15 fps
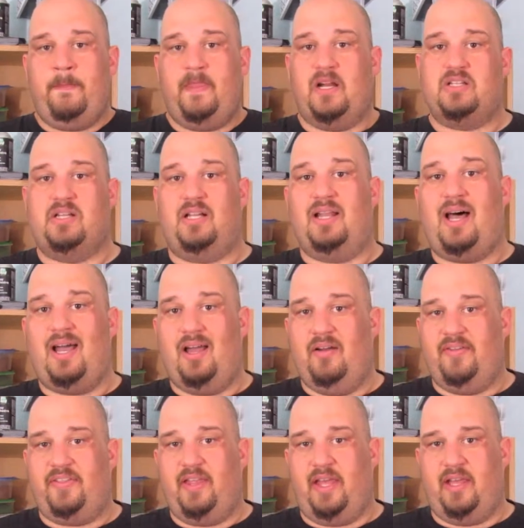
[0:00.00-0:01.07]
There's a lot
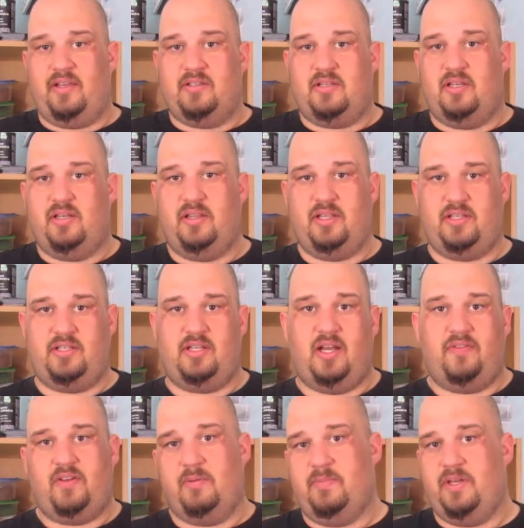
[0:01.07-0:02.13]
of things this
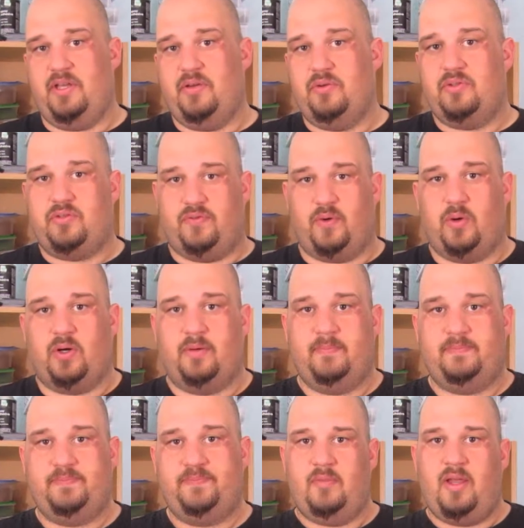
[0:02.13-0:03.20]
stuff can be used for.
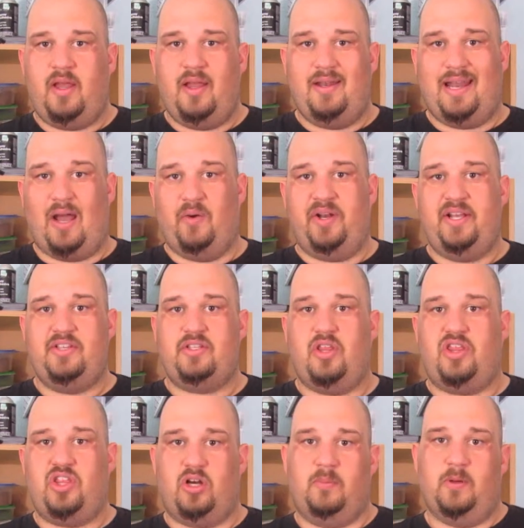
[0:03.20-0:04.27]
Now it is a
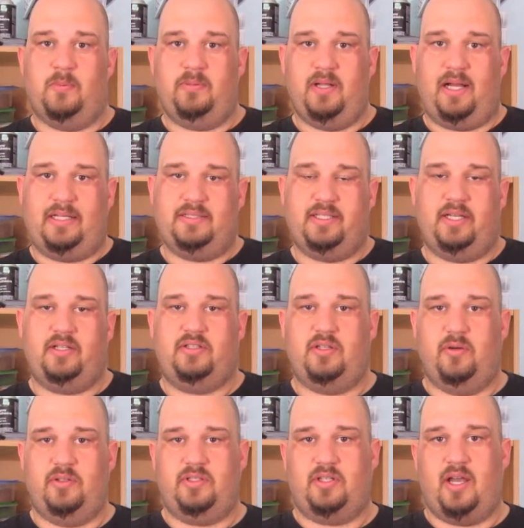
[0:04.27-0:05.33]
thermoplastic,
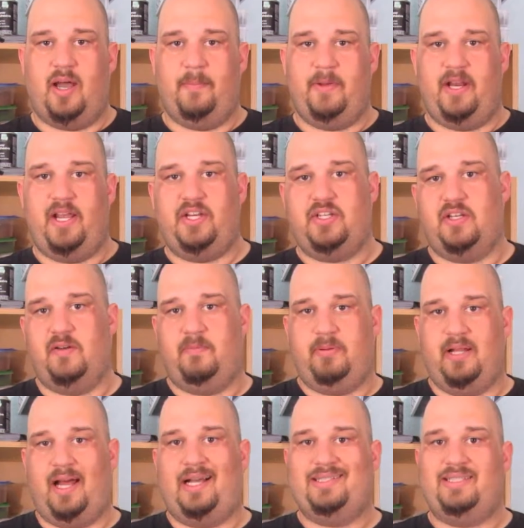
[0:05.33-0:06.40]
so it's a combination of
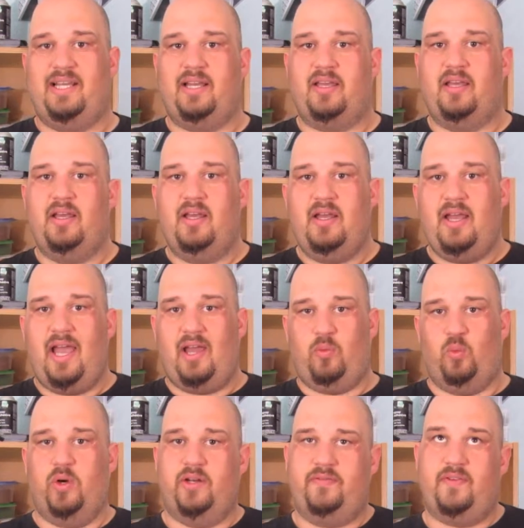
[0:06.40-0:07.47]
plastic
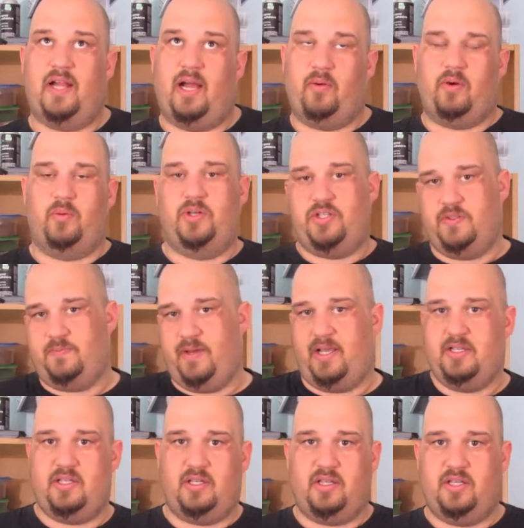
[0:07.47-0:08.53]
and wood flour, which is
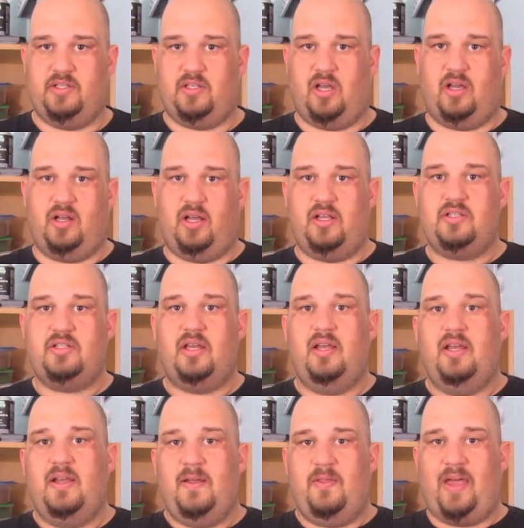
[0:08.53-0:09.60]
basically sawdust,
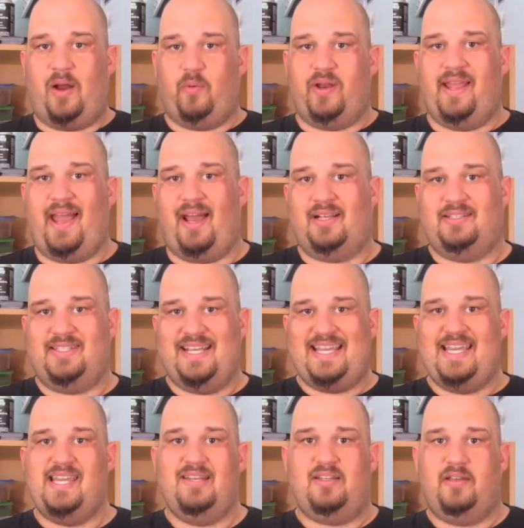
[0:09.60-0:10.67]
that reacts to
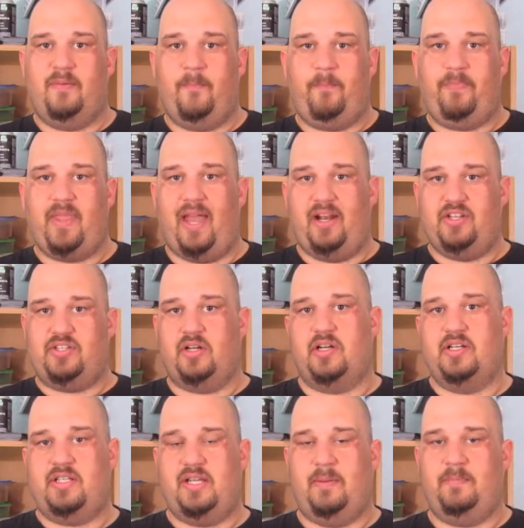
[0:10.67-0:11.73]
heat. At a
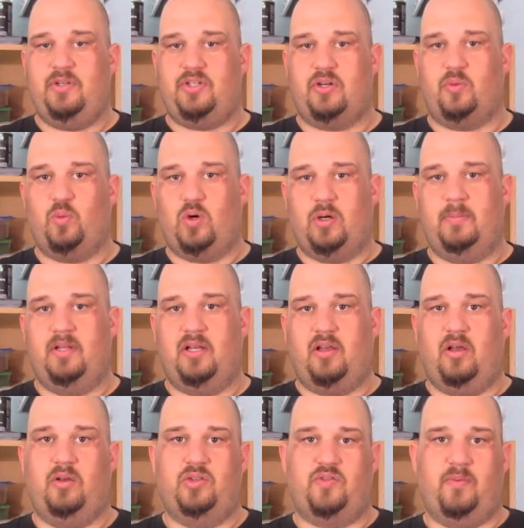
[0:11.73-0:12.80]
certain temperature, Worbla
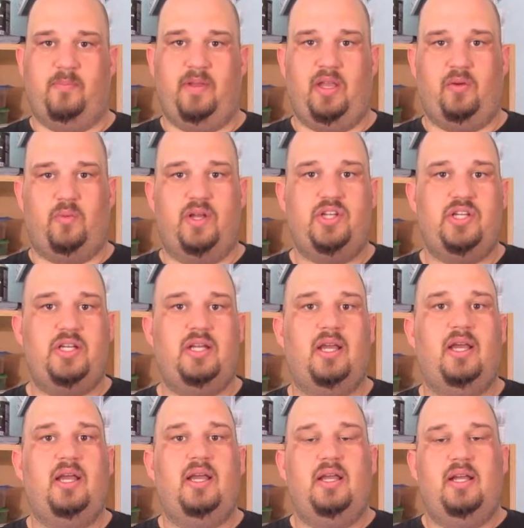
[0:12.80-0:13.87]
goes from being
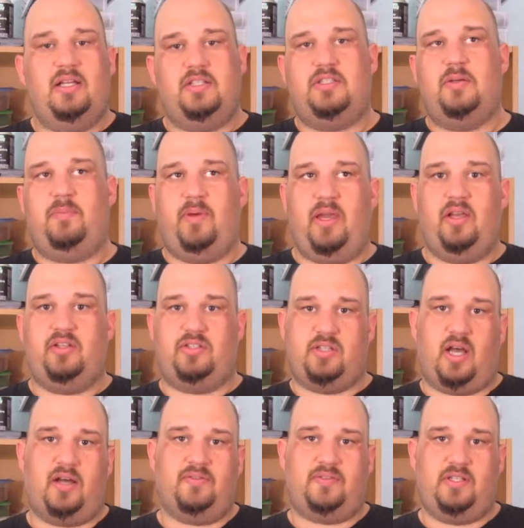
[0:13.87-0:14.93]
rigid to being
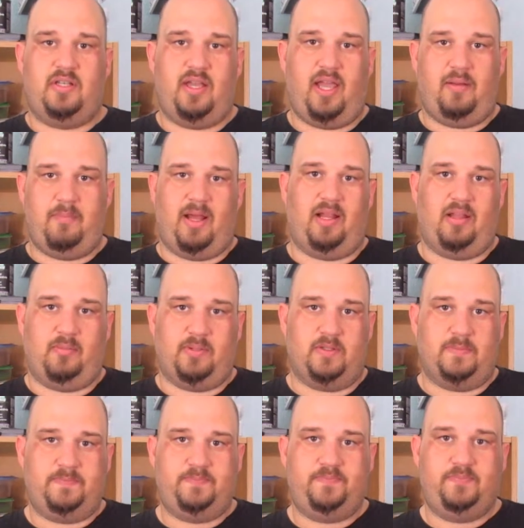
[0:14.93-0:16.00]
soft and
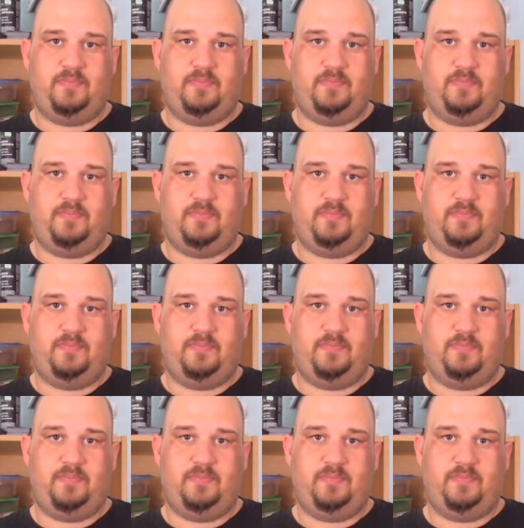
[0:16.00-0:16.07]
malleable.